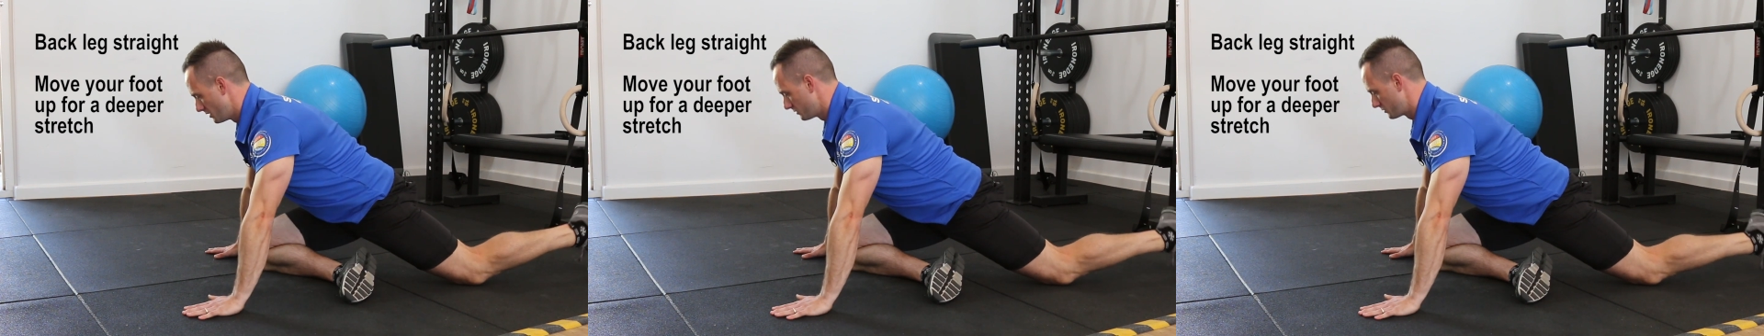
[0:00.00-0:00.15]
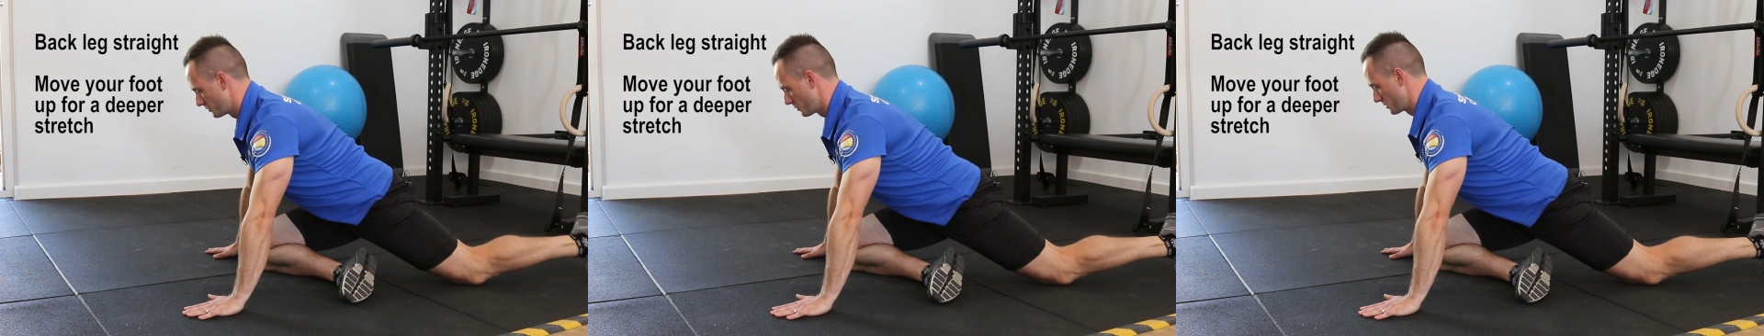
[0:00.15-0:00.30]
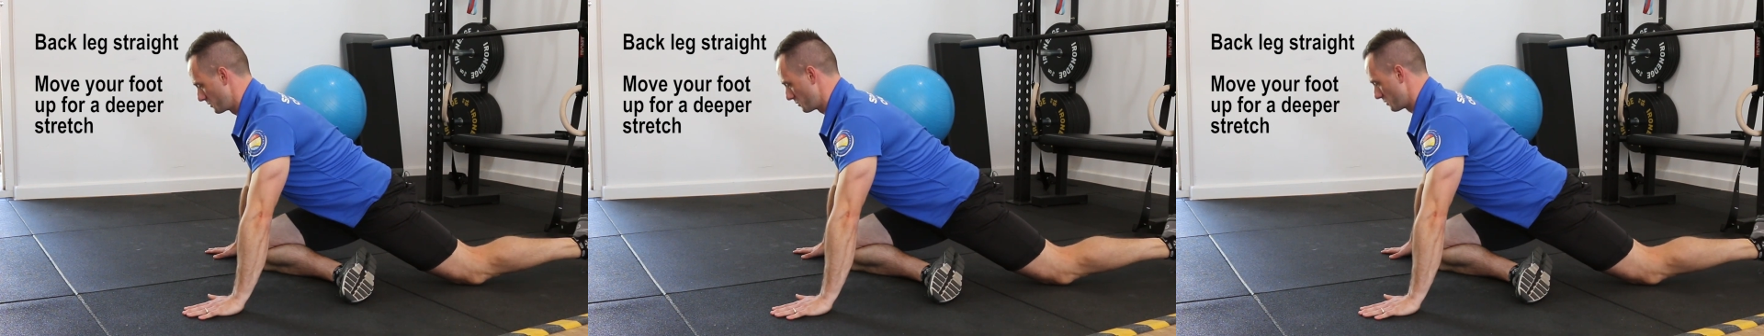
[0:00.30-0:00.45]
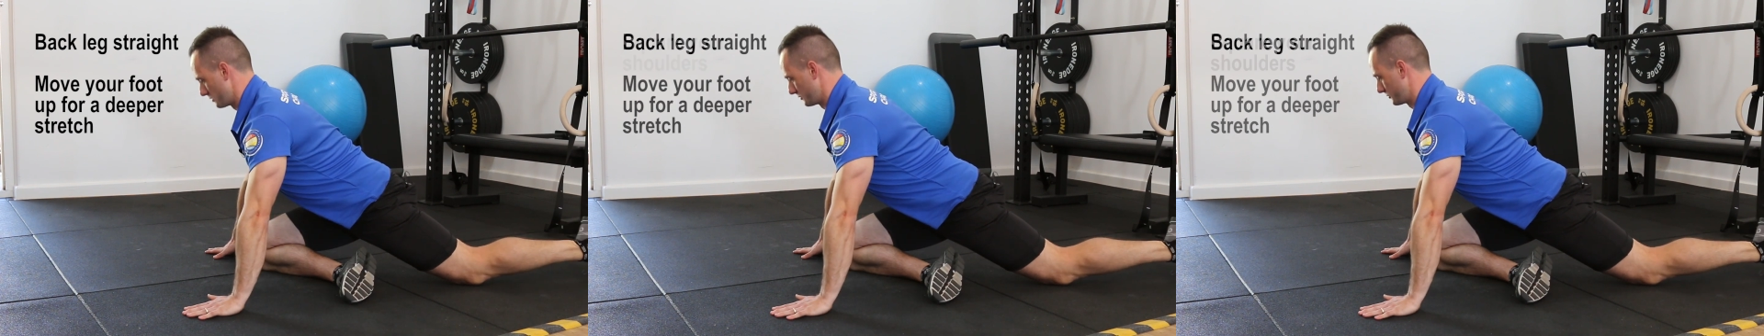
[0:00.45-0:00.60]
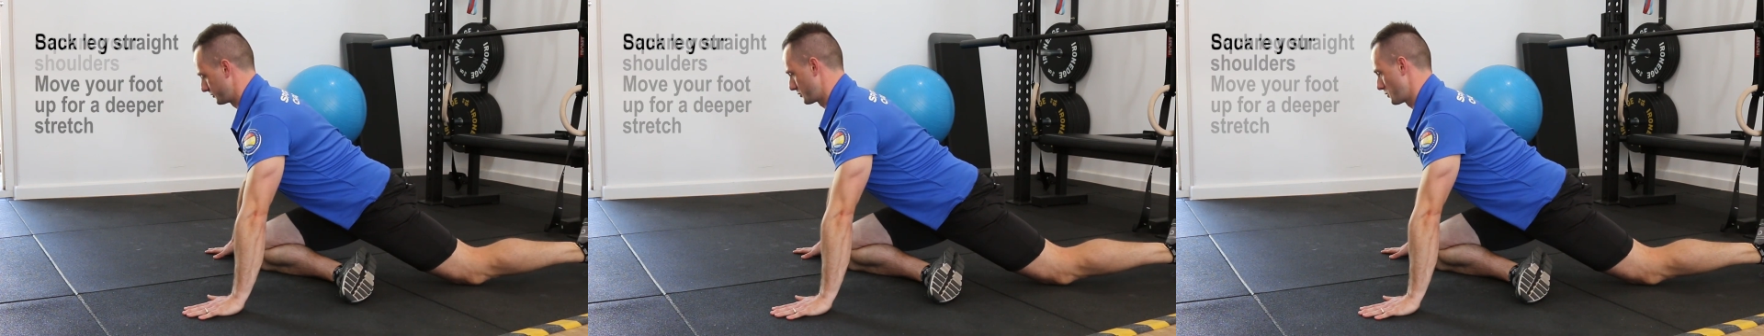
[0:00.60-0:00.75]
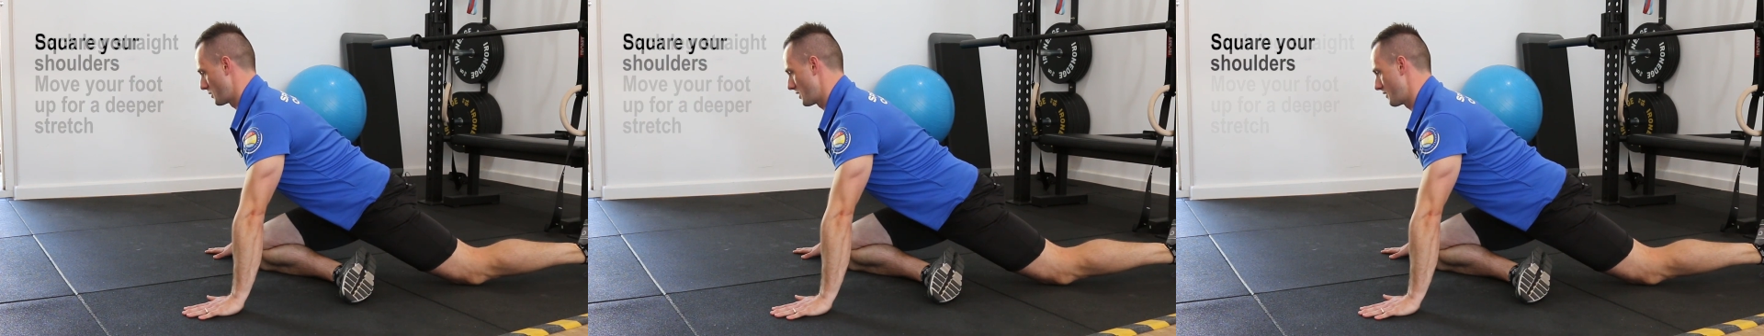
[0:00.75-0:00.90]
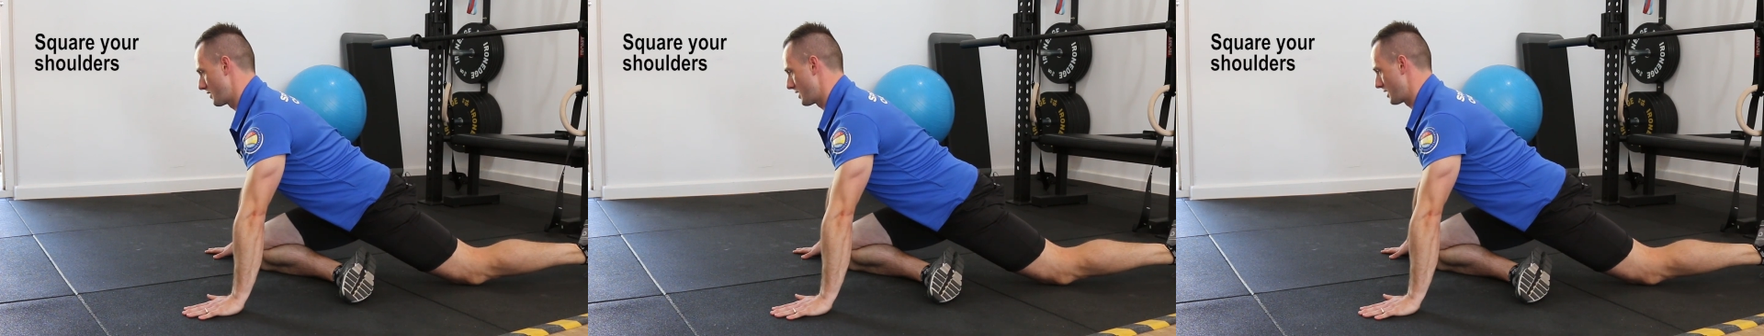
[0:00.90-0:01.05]
So we want to
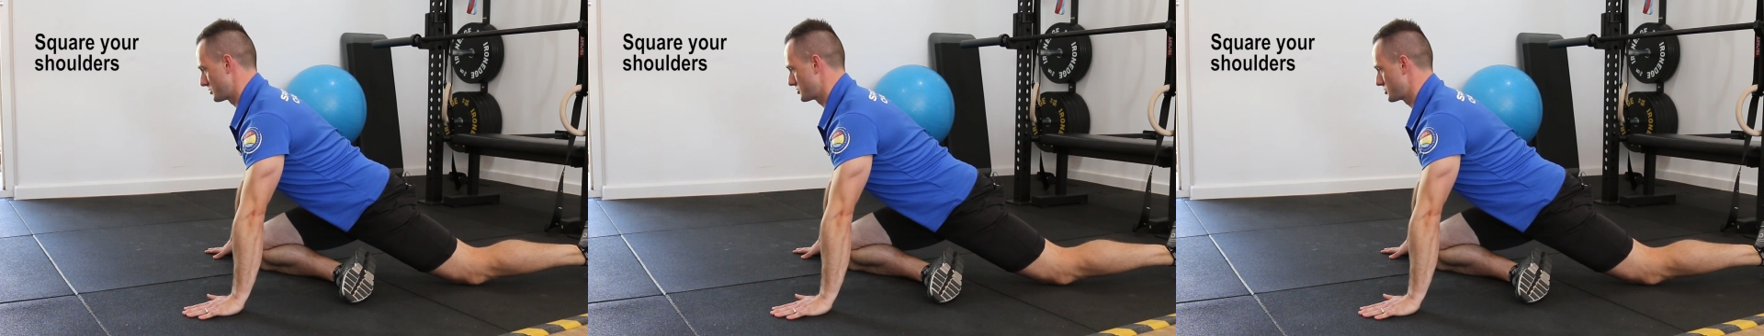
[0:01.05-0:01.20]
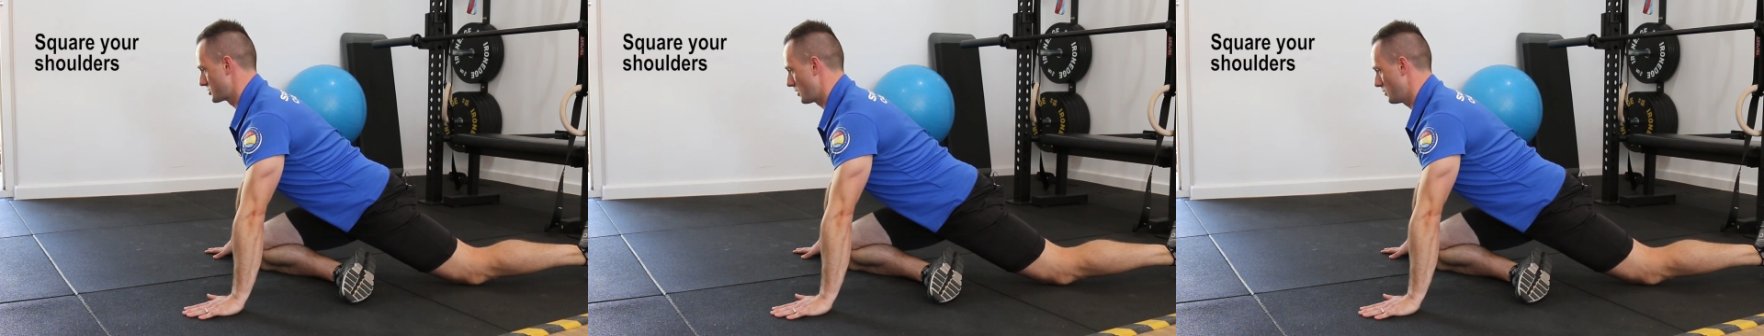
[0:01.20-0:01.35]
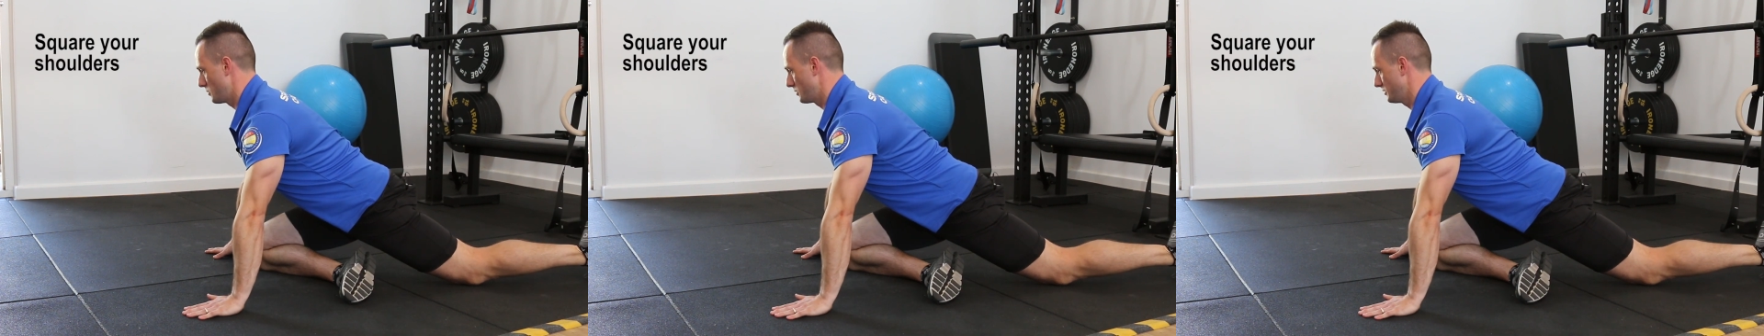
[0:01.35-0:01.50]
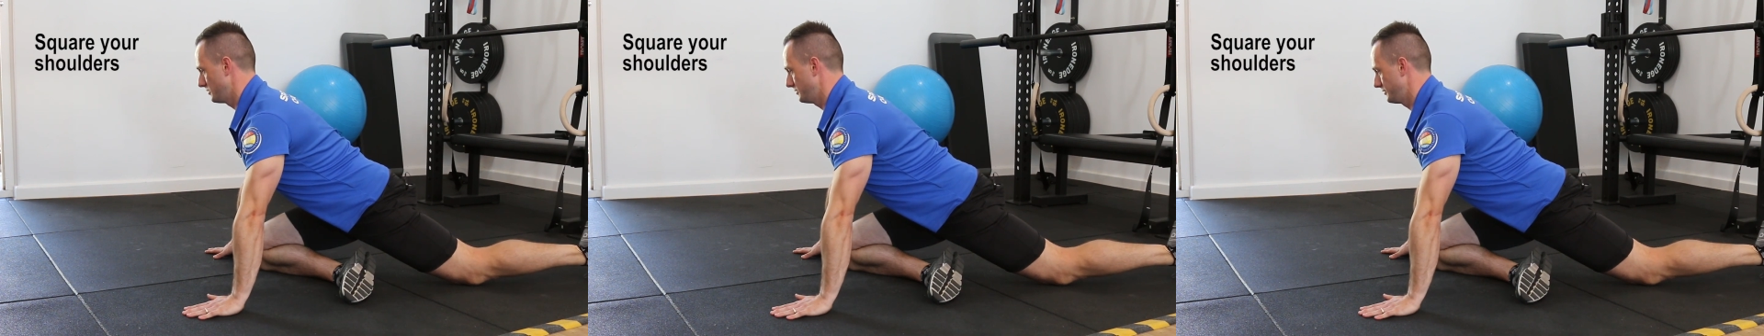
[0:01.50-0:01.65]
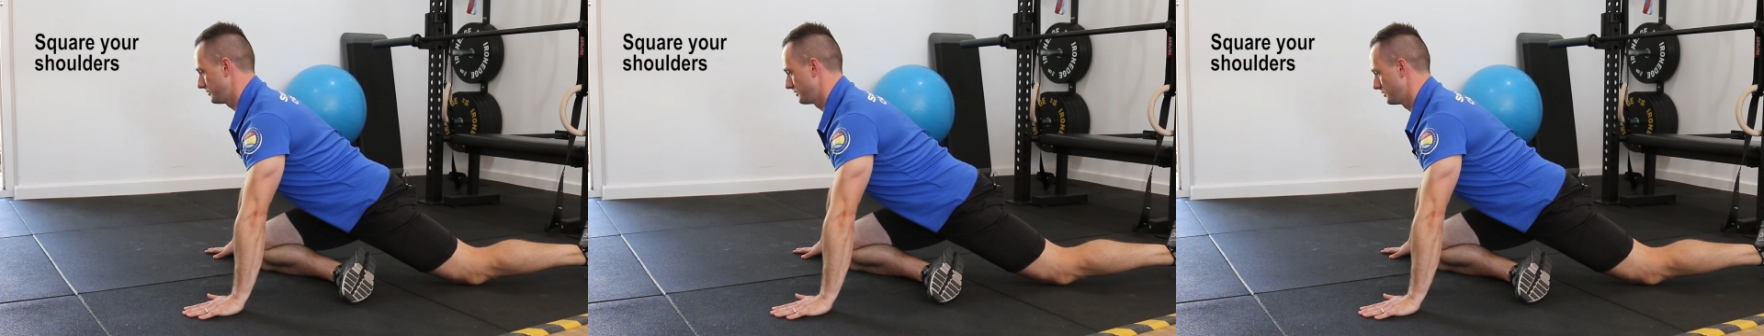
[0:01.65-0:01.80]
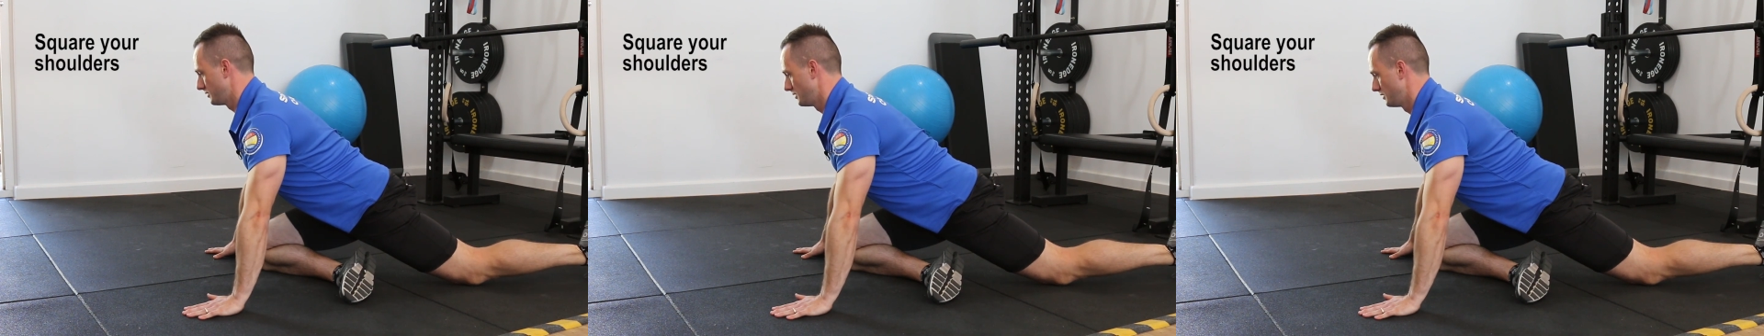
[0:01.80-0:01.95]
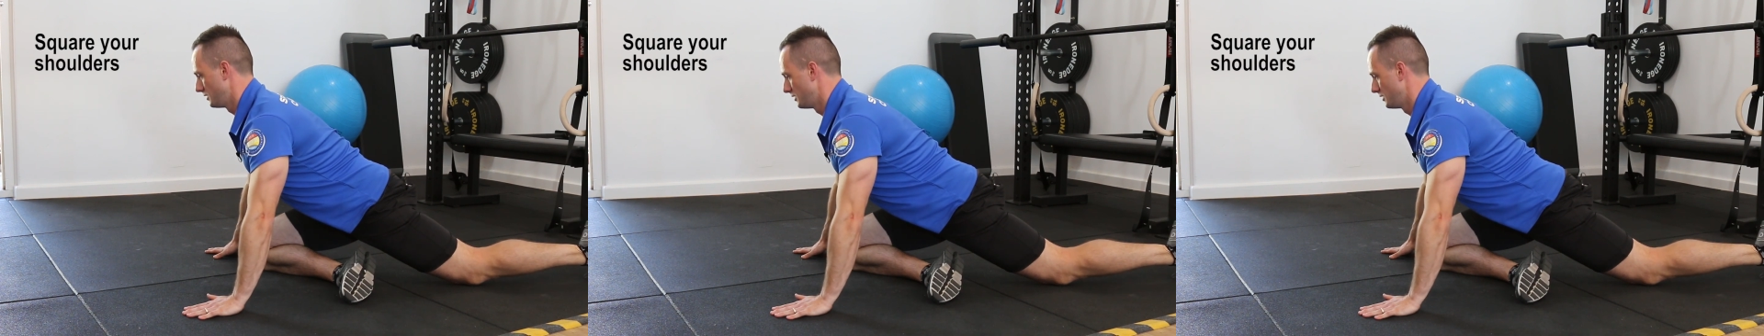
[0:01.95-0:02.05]
square our shoulders